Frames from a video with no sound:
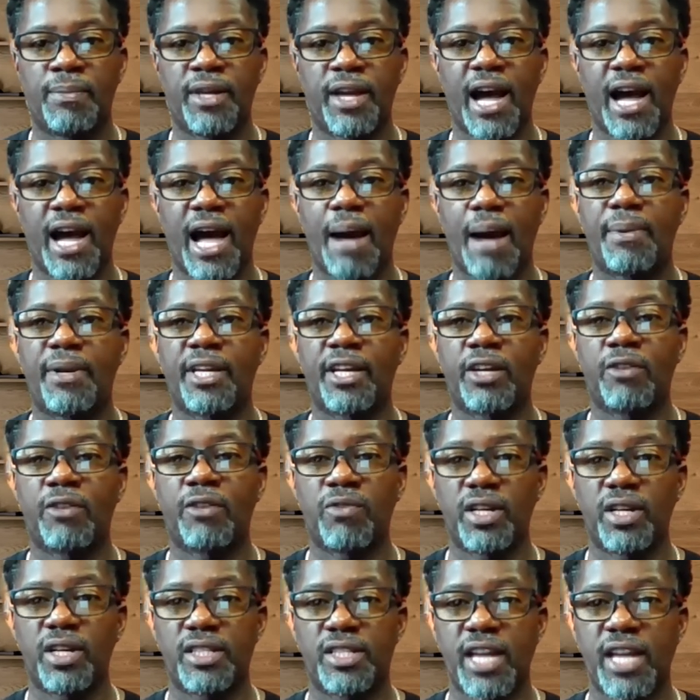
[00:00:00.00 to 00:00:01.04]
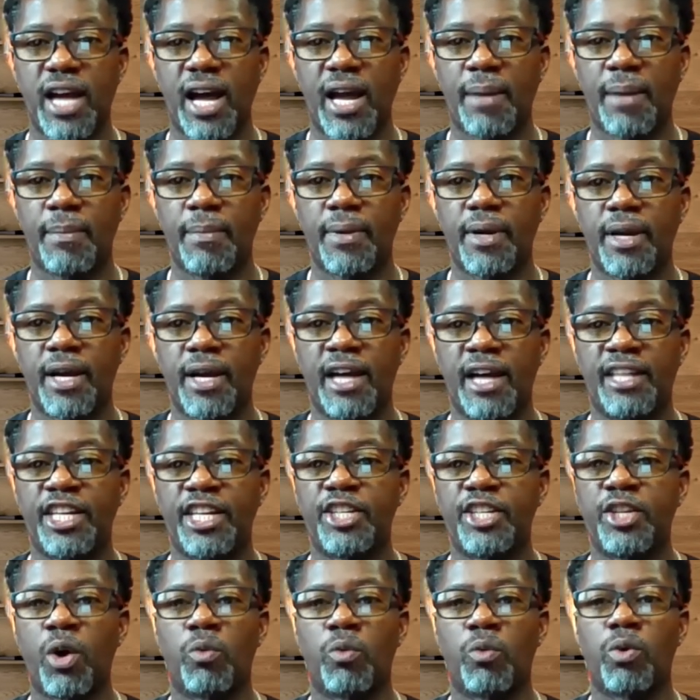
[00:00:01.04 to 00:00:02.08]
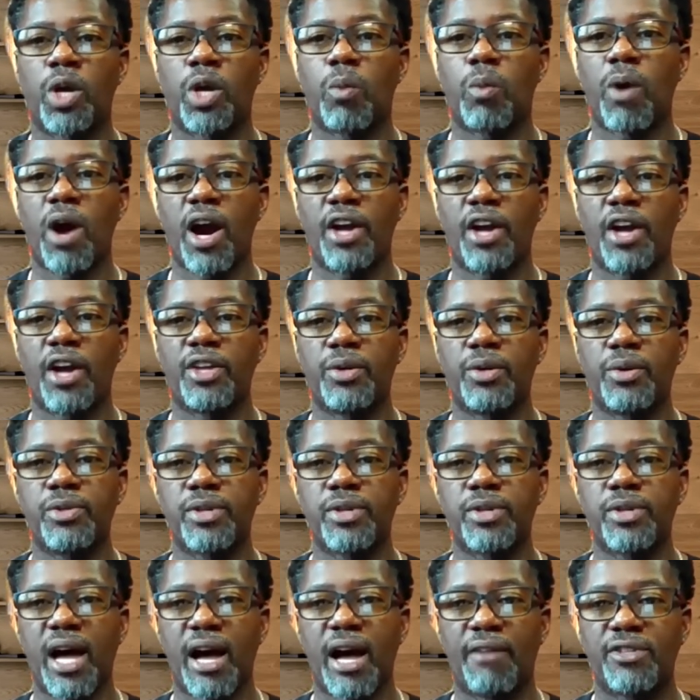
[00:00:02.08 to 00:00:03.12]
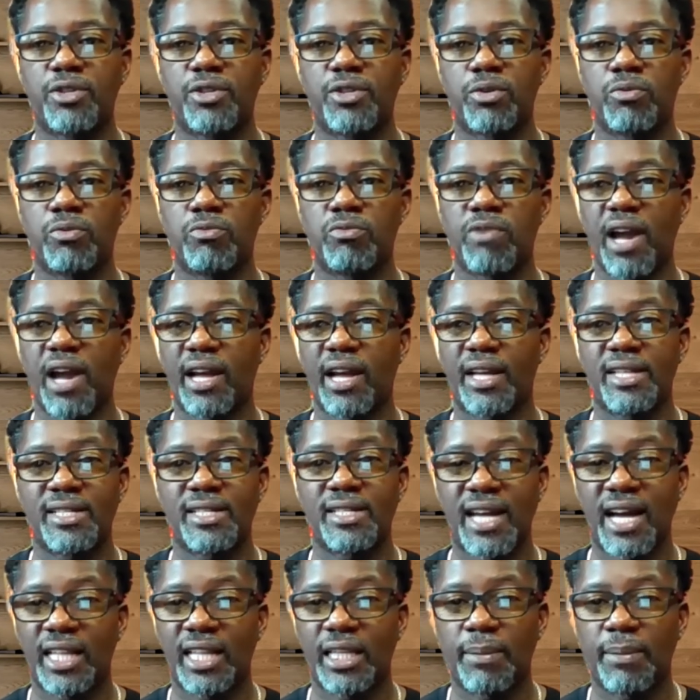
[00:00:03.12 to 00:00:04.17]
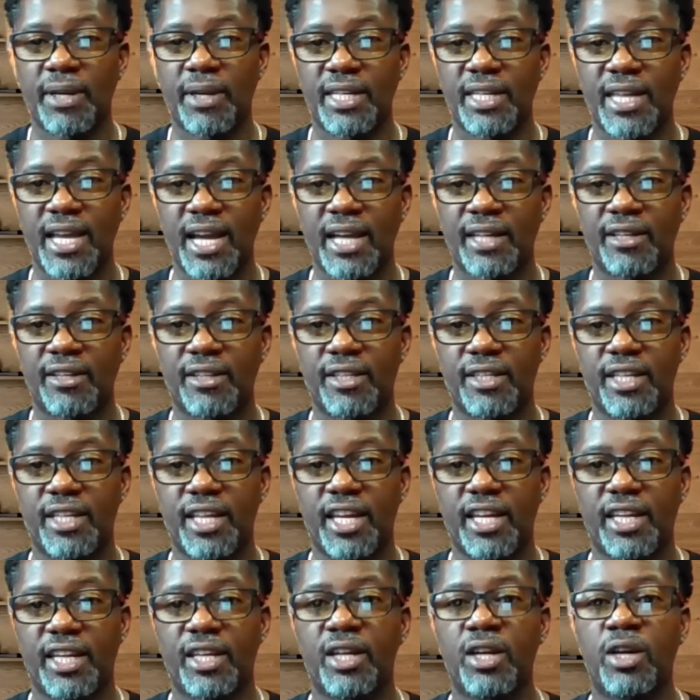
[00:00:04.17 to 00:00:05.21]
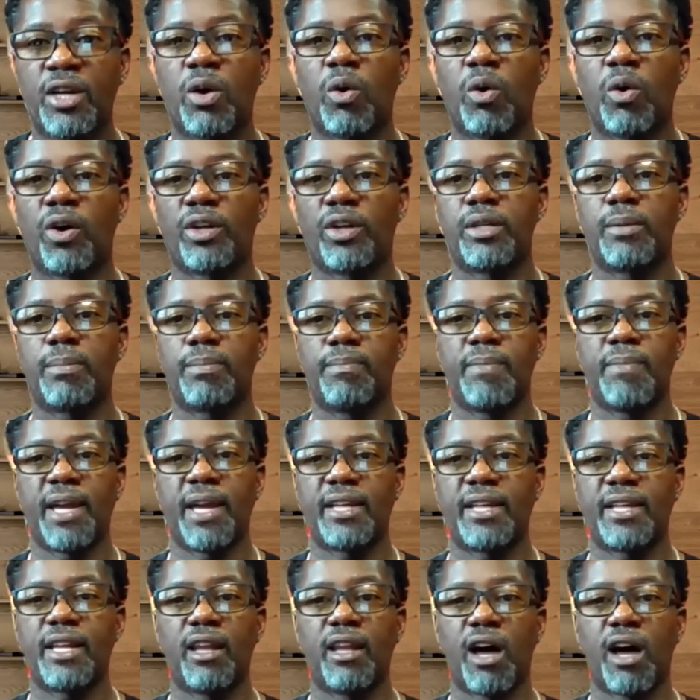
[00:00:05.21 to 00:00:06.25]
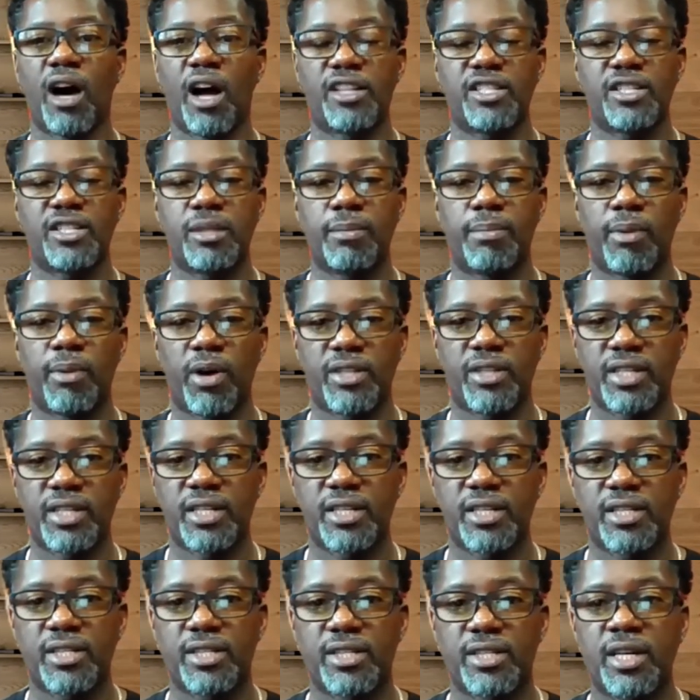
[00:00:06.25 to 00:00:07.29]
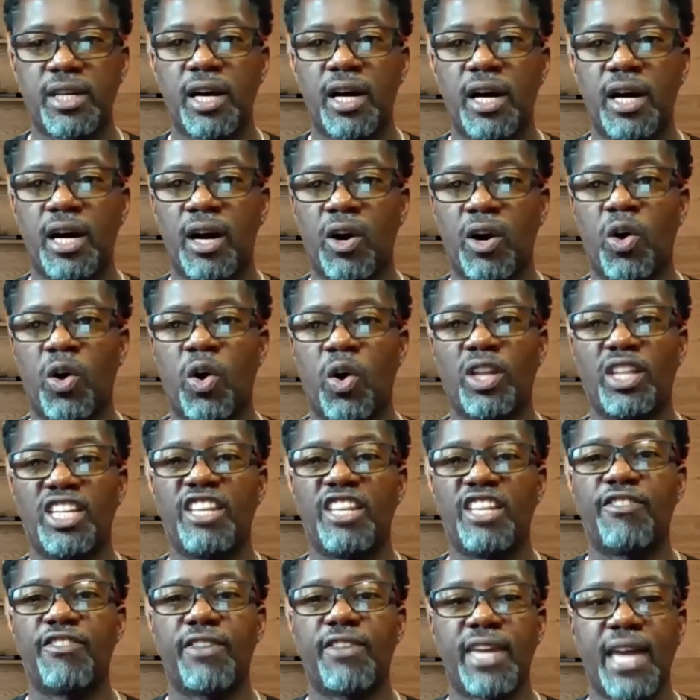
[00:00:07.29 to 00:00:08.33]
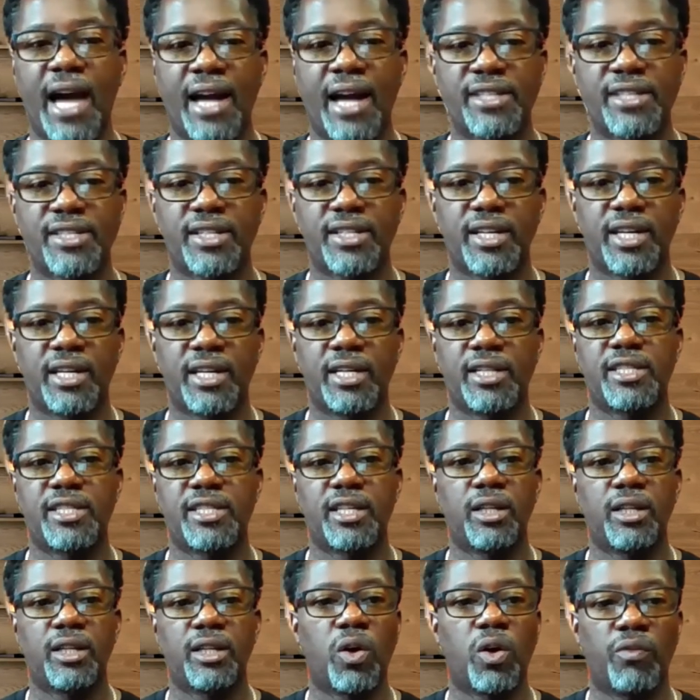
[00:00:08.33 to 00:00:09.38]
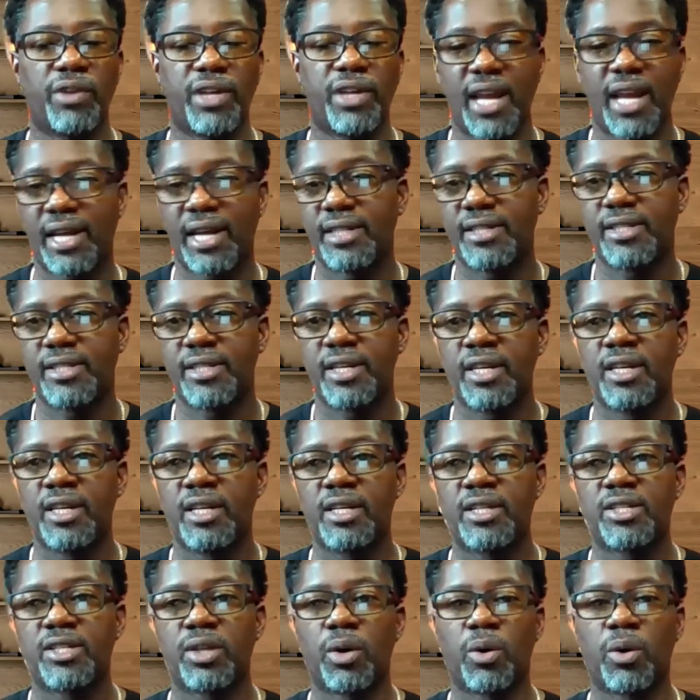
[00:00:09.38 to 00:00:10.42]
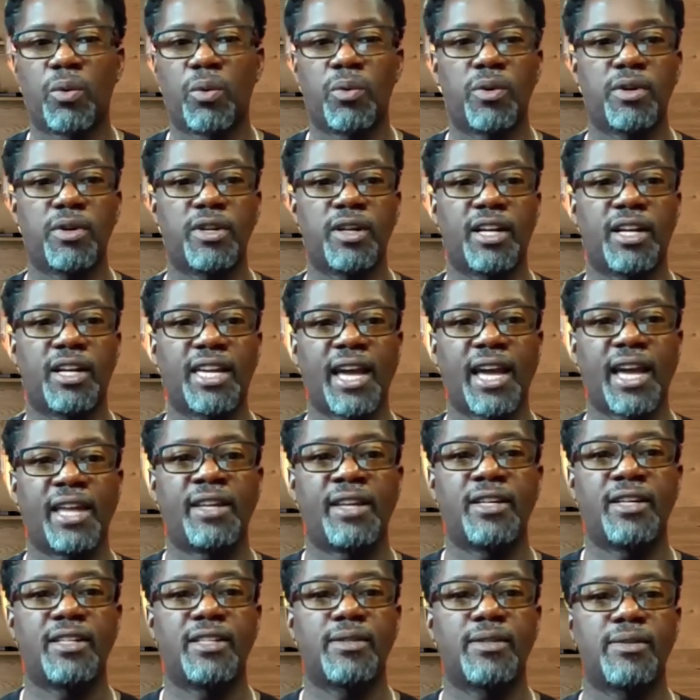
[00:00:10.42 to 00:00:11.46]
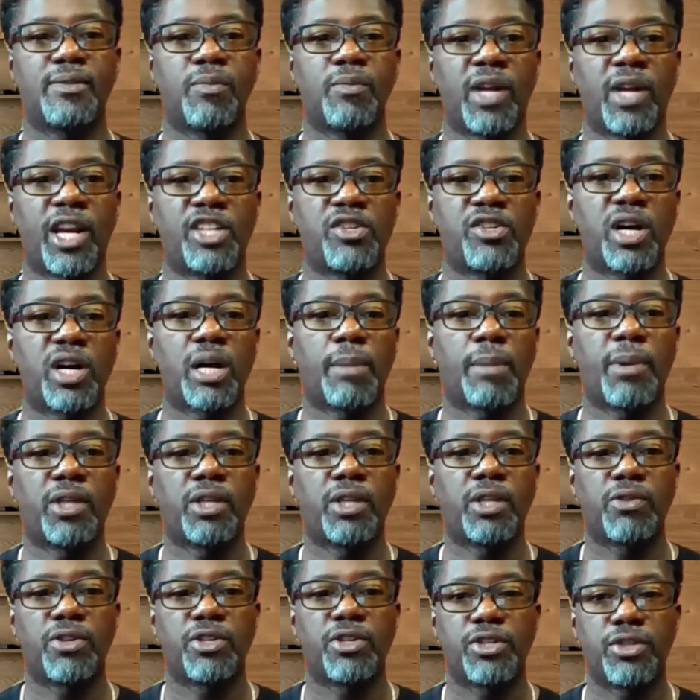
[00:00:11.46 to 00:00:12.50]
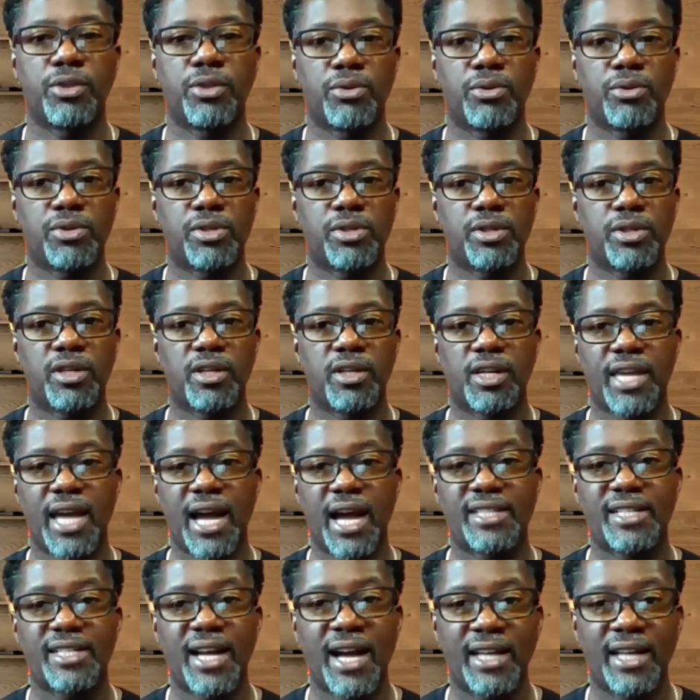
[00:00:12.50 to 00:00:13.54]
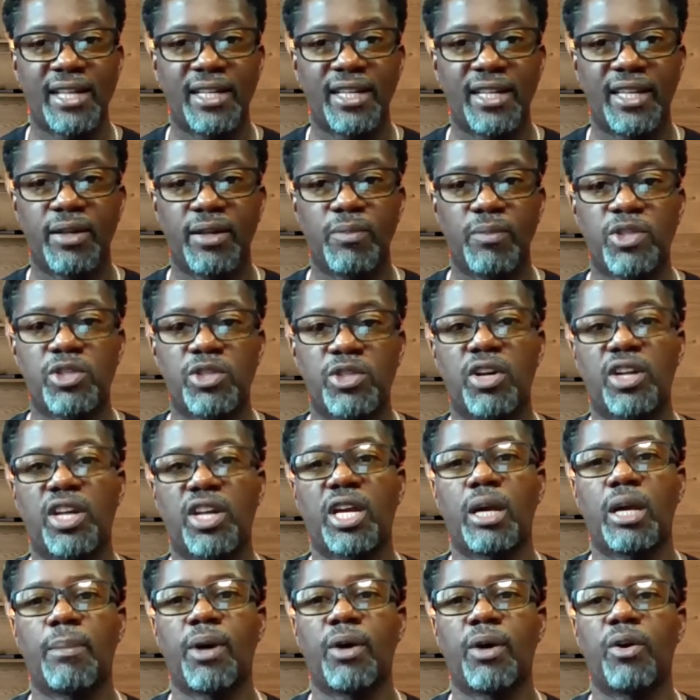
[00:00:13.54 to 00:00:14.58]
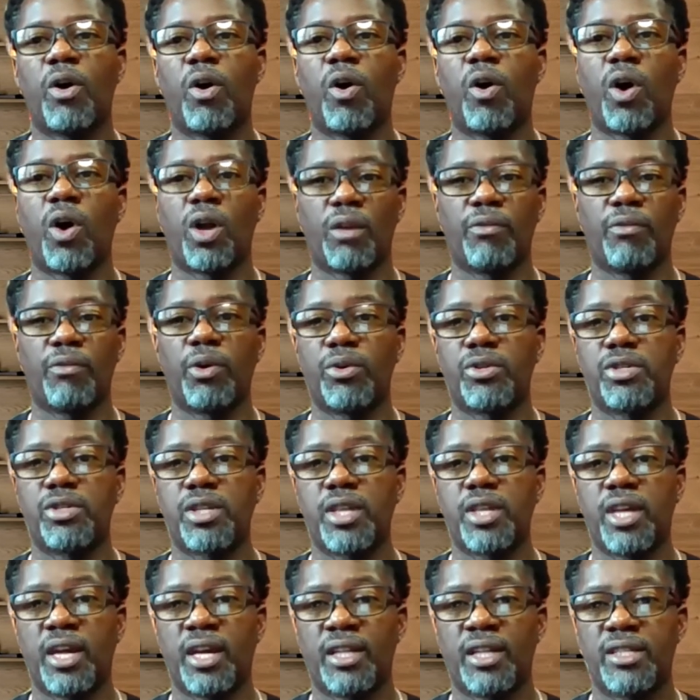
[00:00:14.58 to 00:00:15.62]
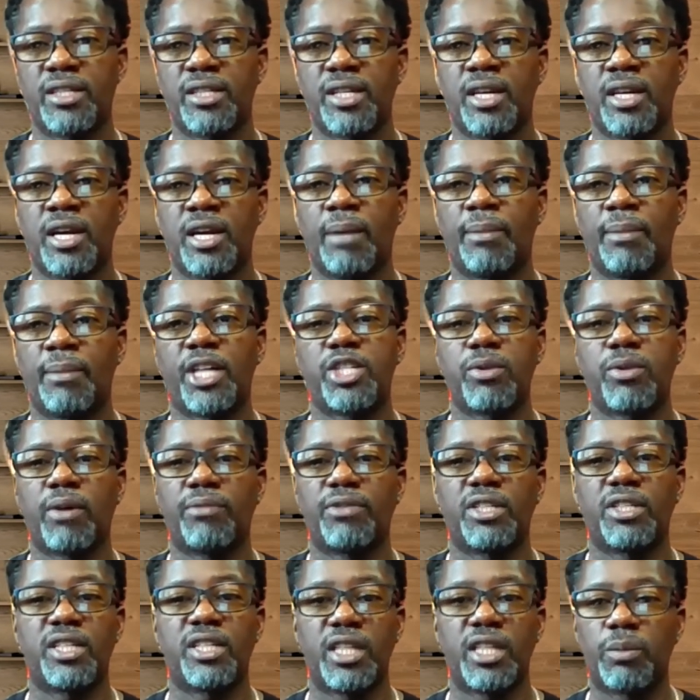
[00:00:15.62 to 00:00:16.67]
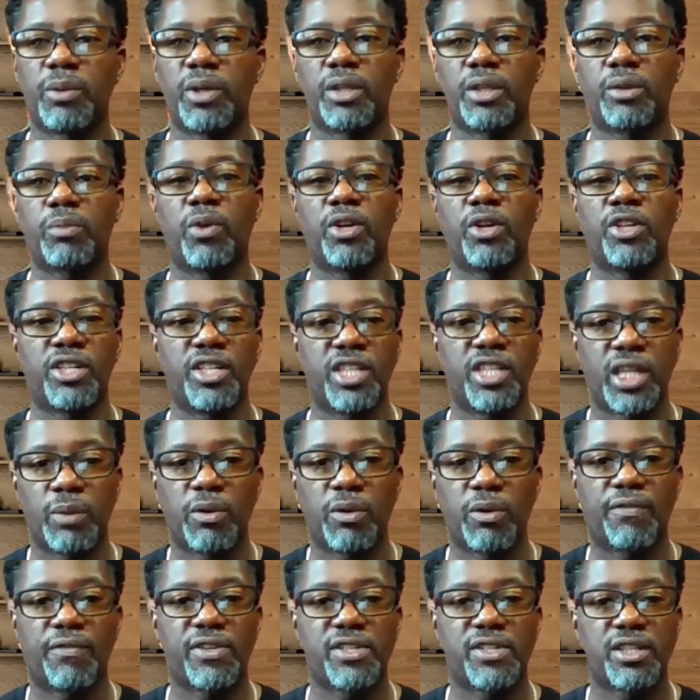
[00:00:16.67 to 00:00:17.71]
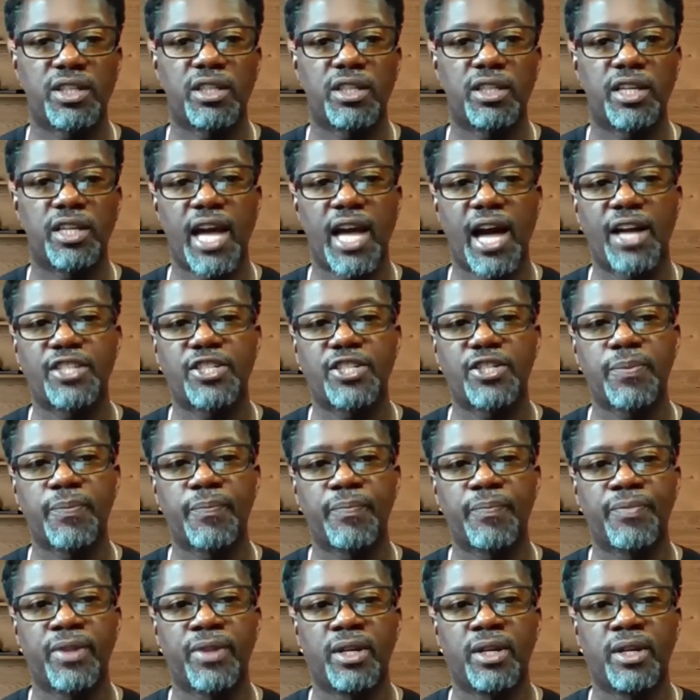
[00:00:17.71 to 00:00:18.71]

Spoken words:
they're happening in real time, and they don't require you to have to reconcile them at the end of the day or to make large deposits or leave cash in a till overnight. So again, when I talk about the reduced cash handling, we're talking about all of those things that you have to deal with when you're dealing with physical cash.